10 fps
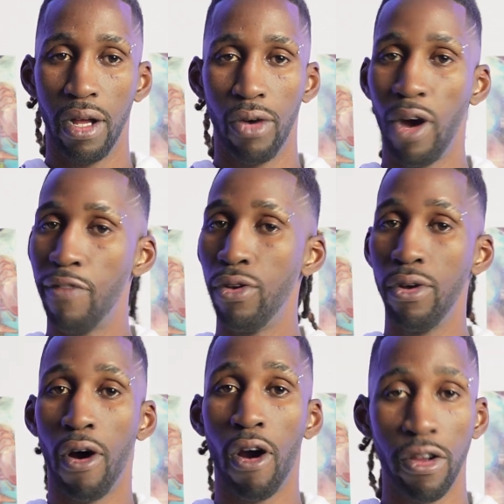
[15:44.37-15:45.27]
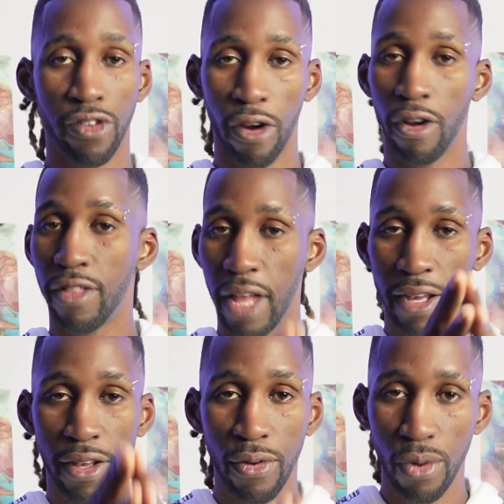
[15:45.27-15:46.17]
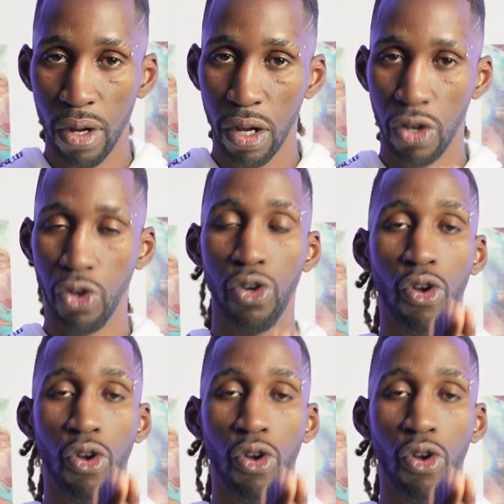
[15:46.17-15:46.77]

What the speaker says: whoever you are, sir, thank you. You